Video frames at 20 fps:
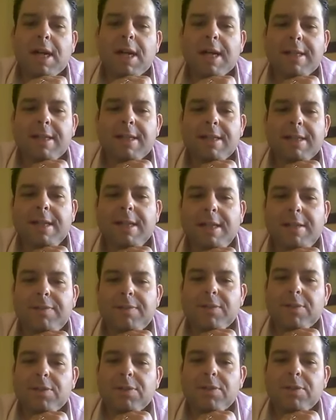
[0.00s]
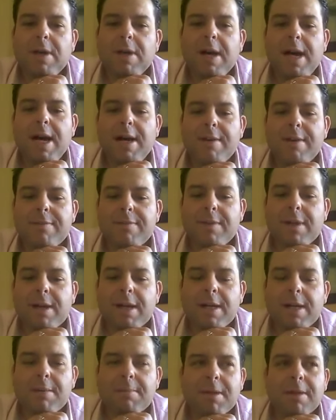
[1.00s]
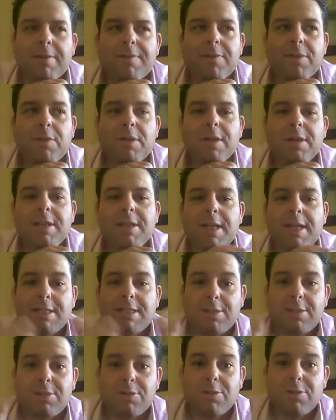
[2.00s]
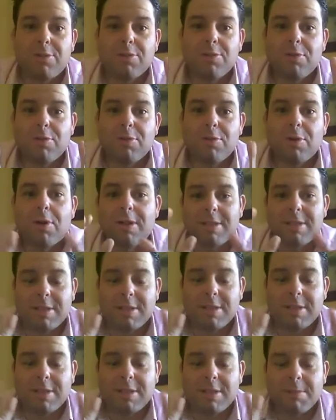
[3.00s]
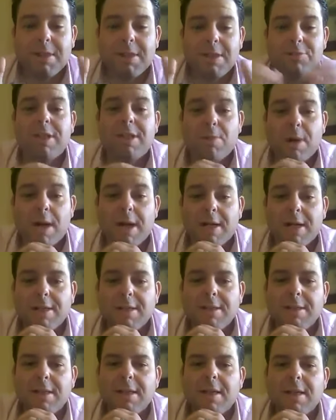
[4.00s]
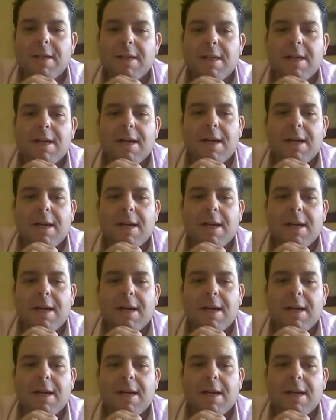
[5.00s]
I think if you have a few of the things that you do or someone does really well,